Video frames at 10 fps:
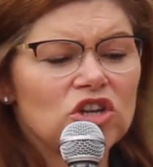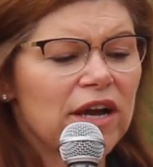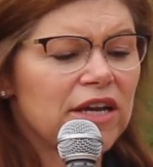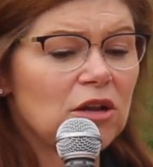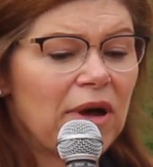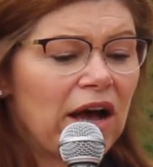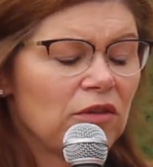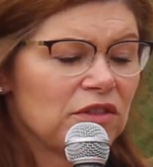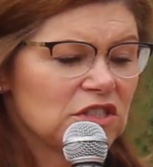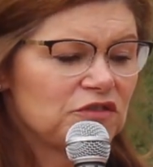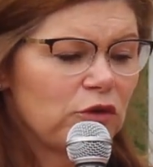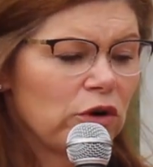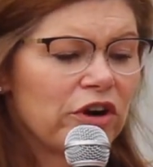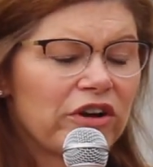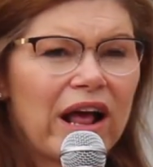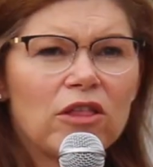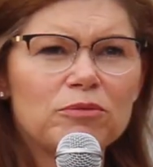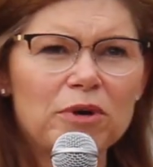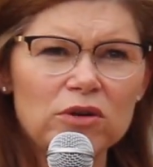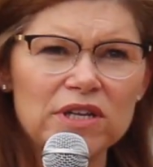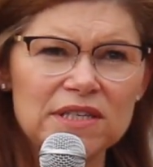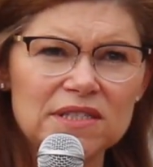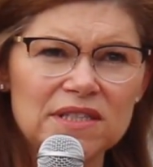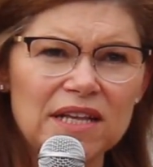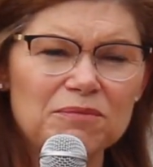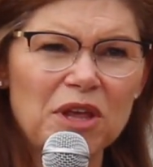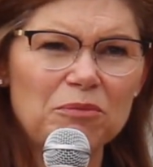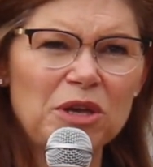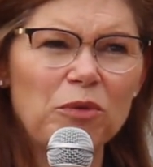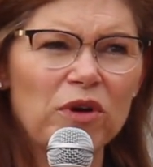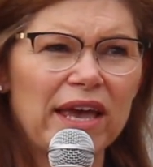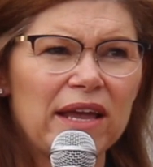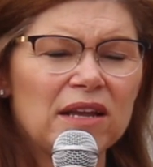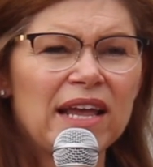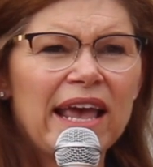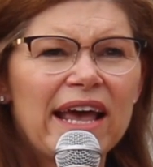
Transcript: talking about this $400 bonus that people get